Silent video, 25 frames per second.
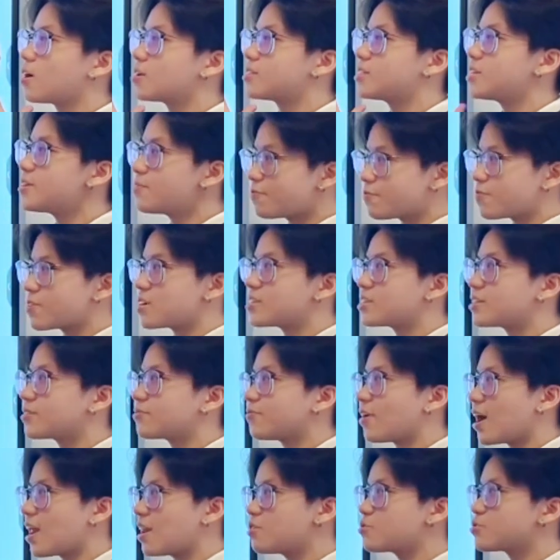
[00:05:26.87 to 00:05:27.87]
different
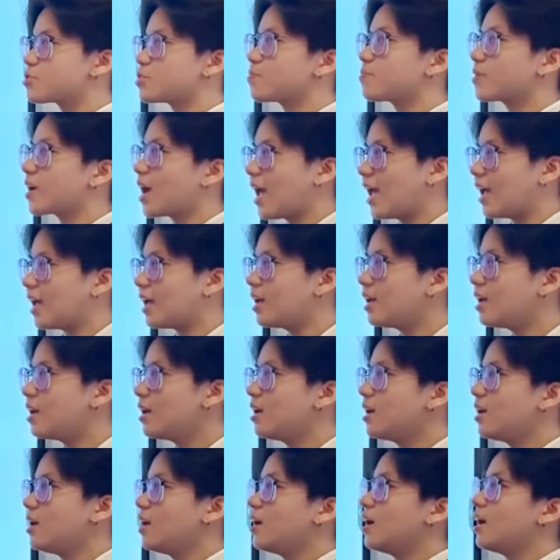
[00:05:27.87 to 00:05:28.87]
values of k.
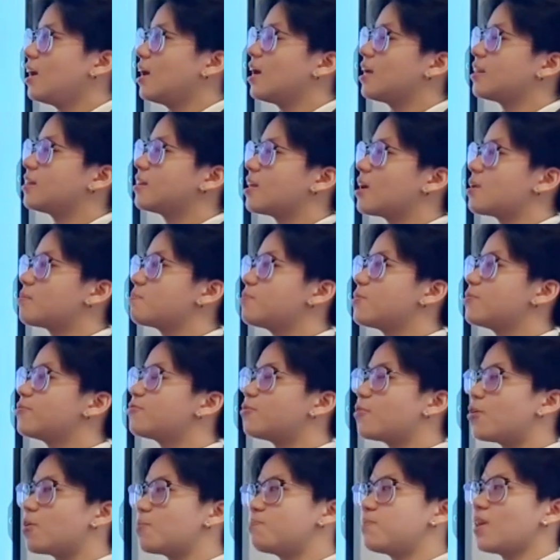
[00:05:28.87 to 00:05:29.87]
And then
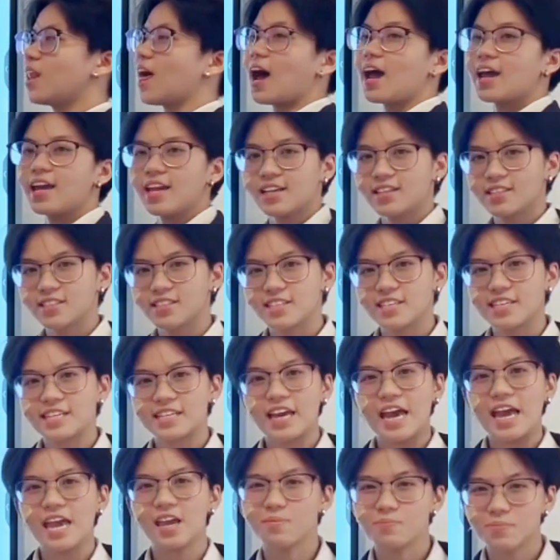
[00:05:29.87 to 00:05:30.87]
before applying the
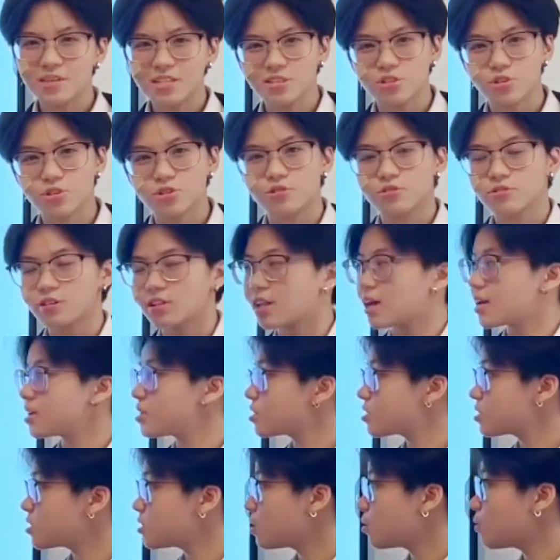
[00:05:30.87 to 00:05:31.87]
k-means to
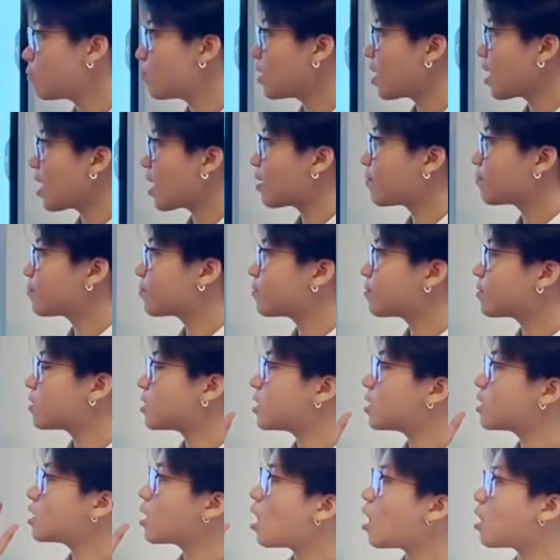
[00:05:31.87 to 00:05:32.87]
cluster, we have
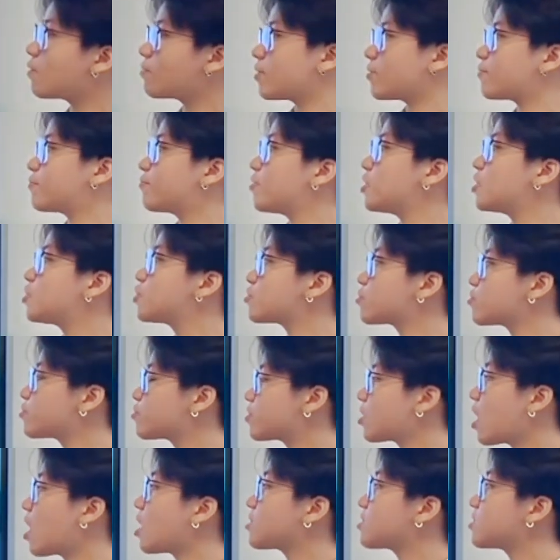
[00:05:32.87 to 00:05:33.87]
the other
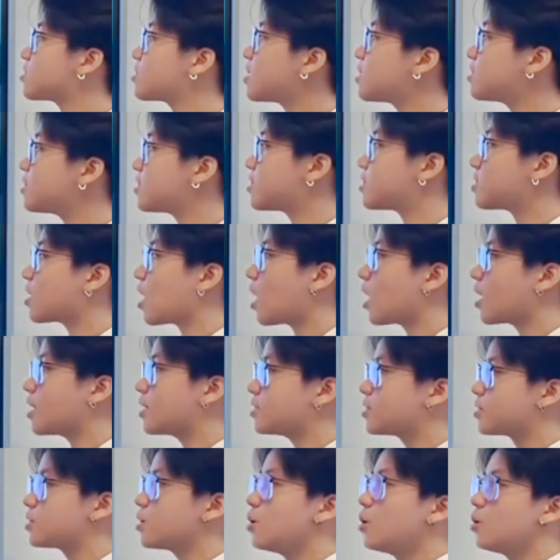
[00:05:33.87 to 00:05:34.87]
features are
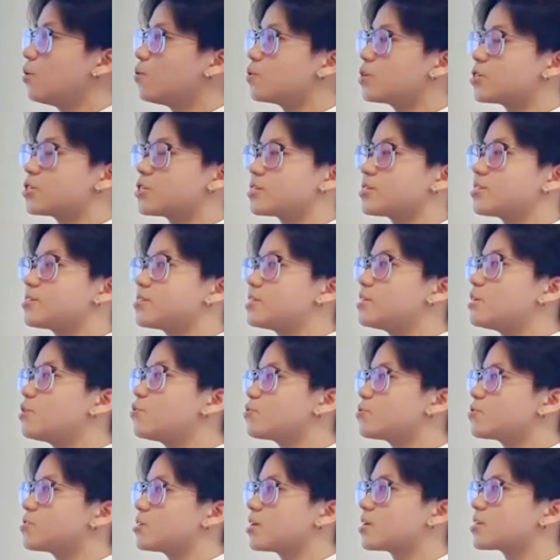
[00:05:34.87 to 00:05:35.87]
standardized, which is
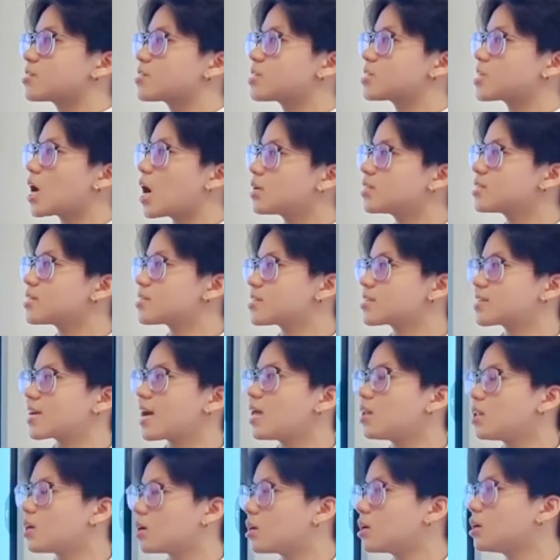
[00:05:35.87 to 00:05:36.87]
using standard
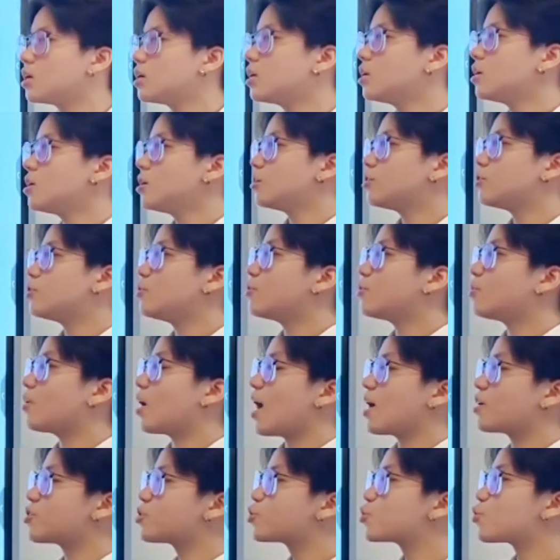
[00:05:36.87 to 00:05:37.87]
scalar to
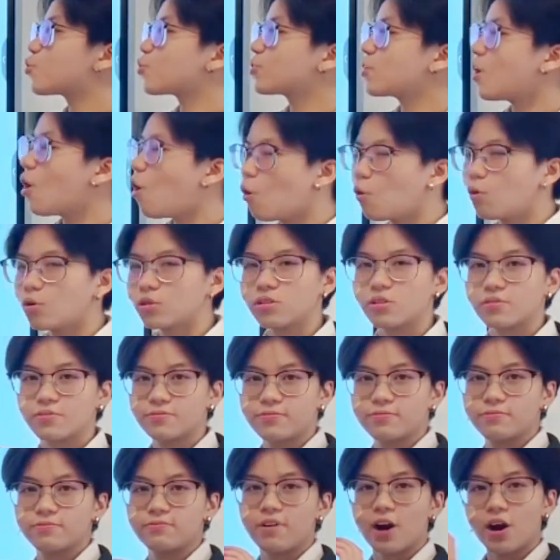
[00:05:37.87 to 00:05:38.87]
ensure that all the
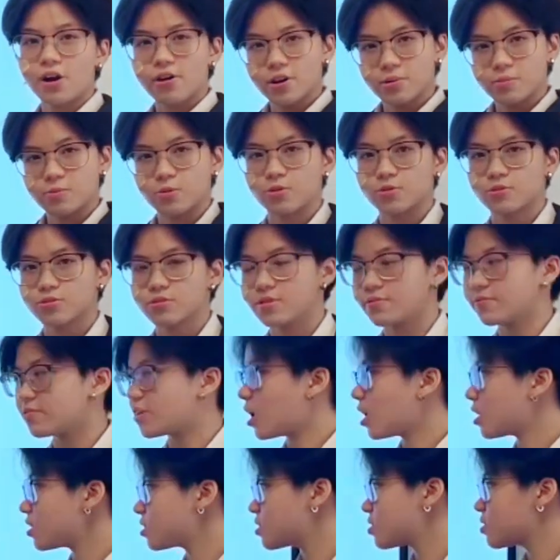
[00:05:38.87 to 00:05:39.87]
variables of
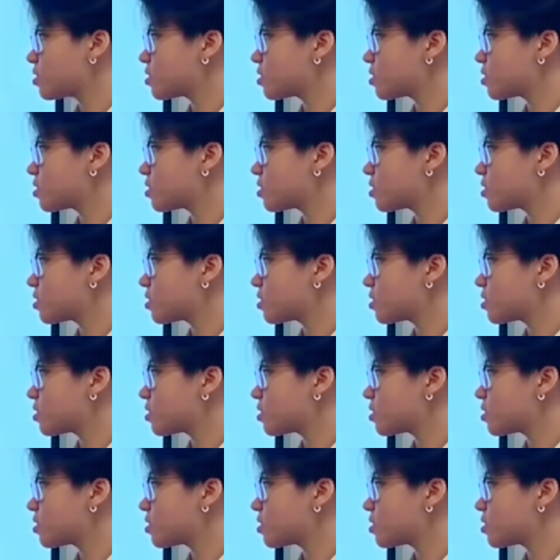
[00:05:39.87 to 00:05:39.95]
us